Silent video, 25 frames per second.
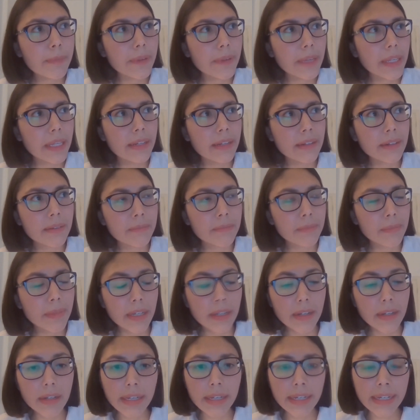in
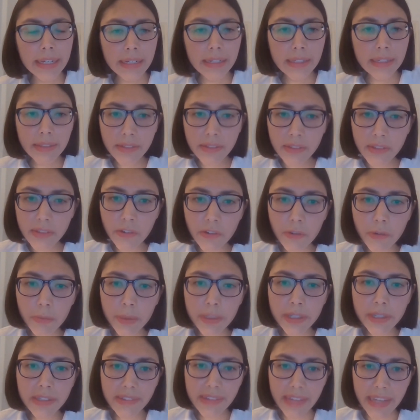a
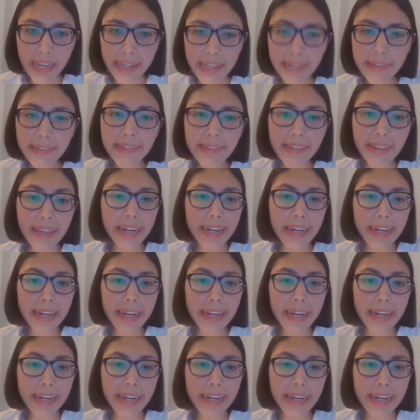considerable sense.